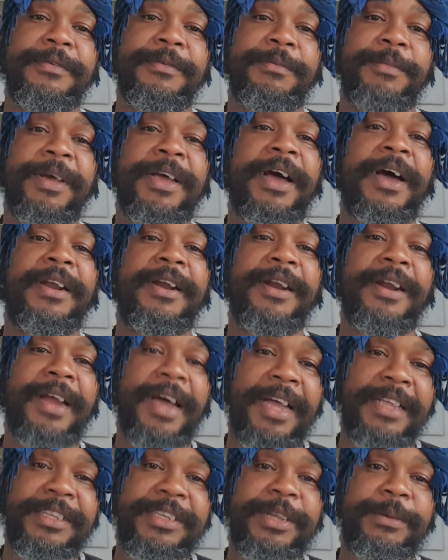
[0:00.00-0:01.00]
Because the
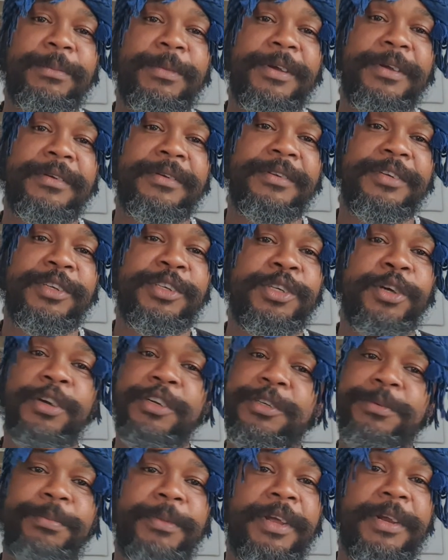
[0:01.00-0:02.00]
Lord said, man,
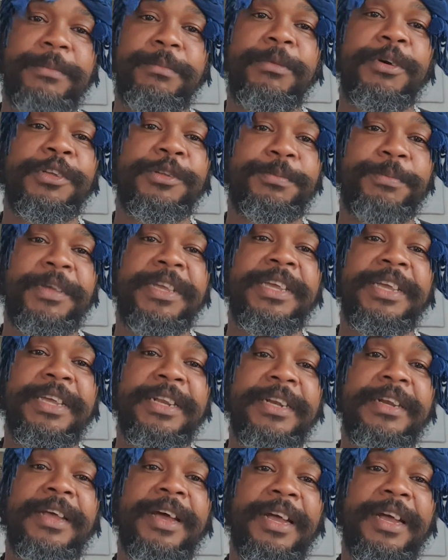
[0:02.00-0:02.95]
judgment must begin